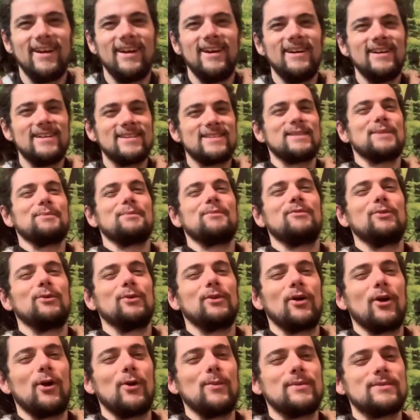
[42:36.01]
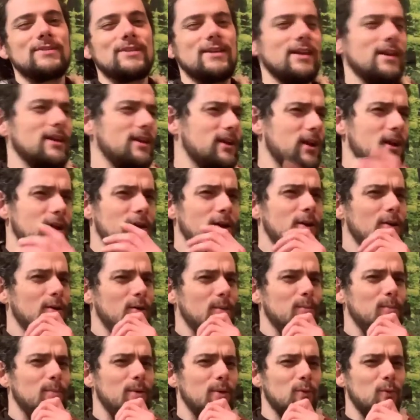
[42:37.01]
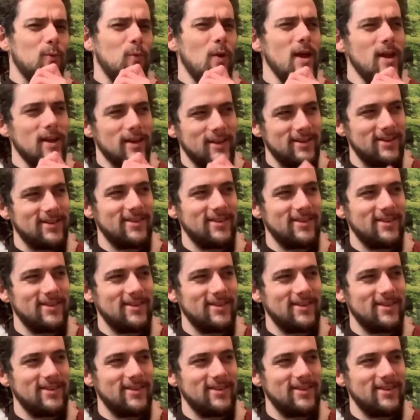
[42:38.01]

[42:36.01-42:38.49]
Some of you at home are saying, but wait,